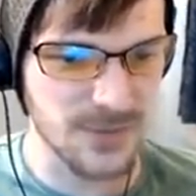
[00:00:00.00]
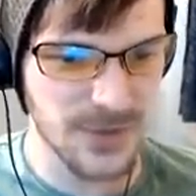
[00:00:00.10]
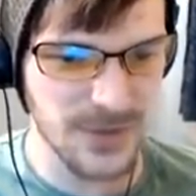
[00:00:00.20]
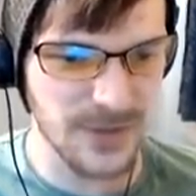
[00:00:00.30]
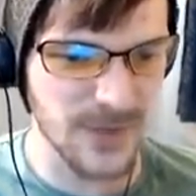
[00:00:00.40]
I was
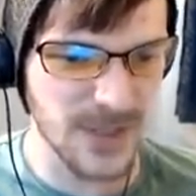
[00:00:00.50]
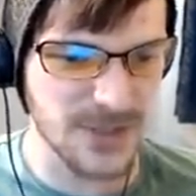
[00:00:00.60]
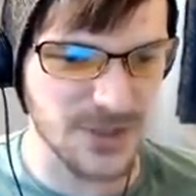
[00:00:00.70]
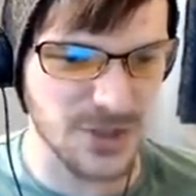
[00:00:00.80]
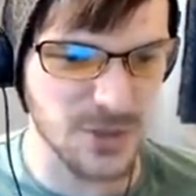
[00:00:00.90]
wondering if I
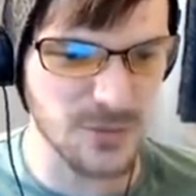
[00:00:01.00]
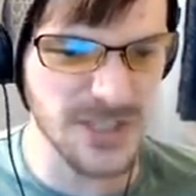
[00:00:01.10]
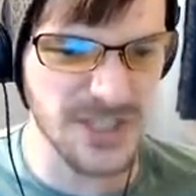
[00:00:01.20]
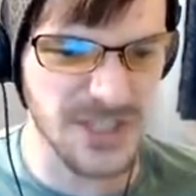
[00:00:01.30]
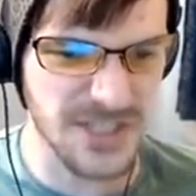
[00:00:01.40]
could just
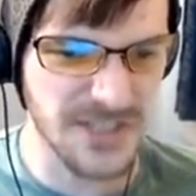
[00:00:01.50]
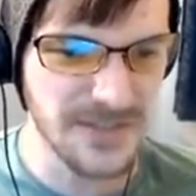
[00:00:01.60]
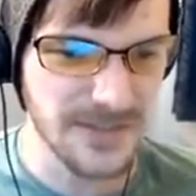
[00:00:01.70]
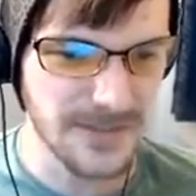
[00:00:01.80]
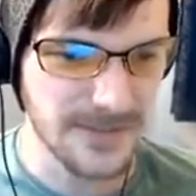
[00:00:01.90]
squeeze in.